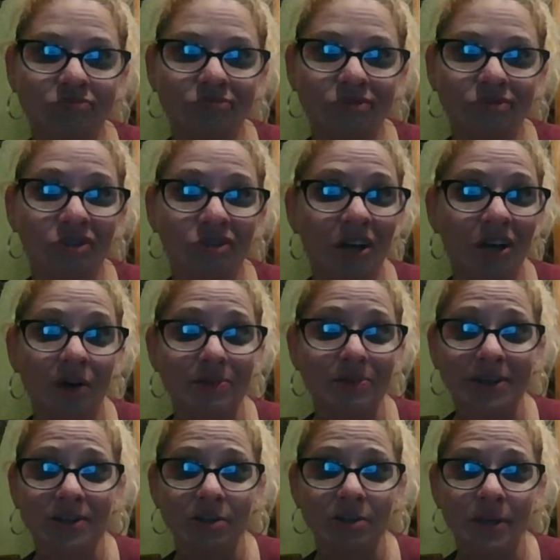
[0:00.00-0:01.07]
you can always
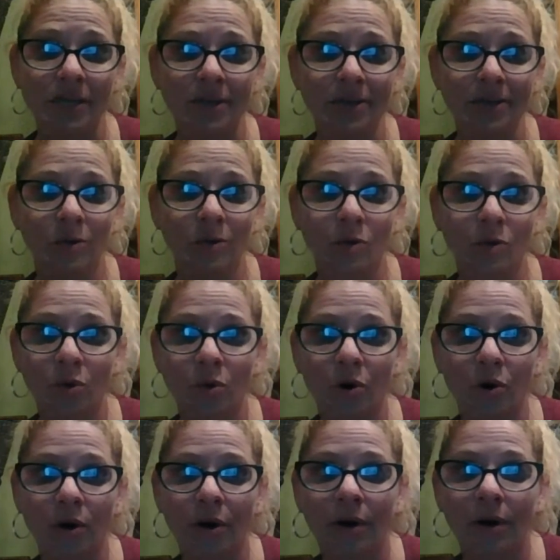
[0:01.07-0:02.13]
message me,
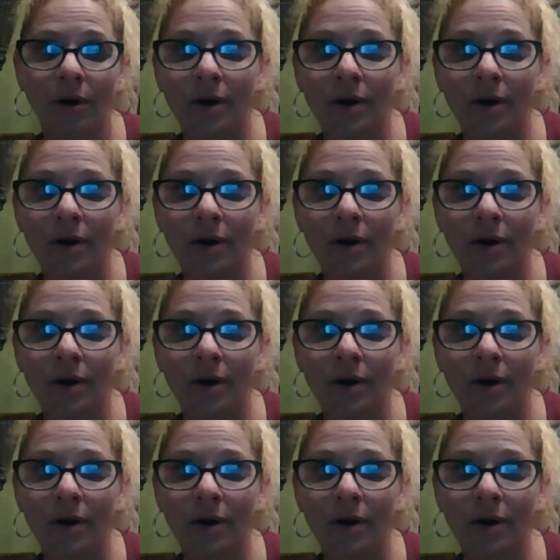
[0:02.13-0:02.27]
or